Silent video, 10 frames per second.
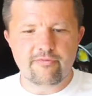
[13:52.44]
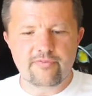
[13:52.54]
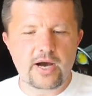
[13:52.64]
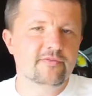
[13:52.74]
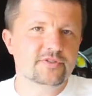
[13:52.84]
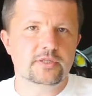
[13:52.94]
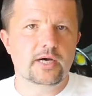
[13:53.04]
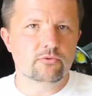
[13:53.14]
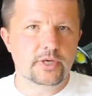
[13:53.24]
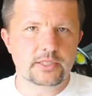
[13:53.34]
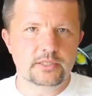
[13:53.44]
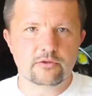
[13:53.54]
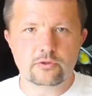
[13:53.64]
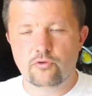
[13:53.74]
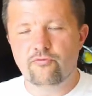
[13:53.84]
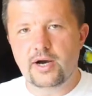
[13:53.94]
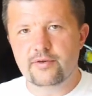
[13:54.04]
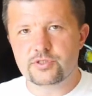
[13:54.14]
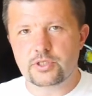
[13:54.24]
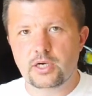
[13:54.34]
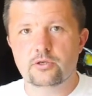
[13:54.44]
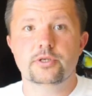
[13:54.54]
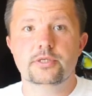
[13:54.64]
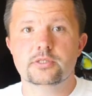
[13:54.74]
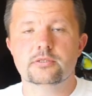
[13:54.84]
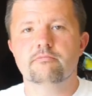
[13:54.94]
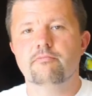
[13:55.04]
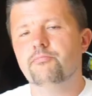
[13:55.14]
5-star rating, so 5-star is